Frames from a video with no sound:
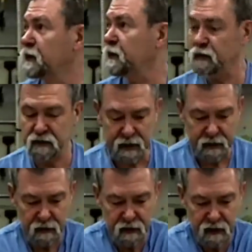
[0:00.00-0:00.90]
They're
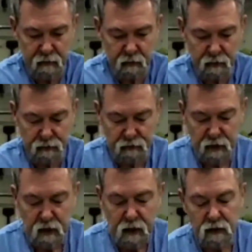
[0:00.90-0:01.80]
exactly the same width.
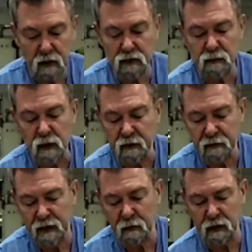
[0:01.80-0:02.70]
So the
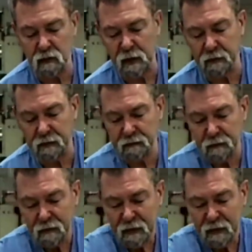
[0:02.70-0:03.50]
smoother, if anyone's wondering,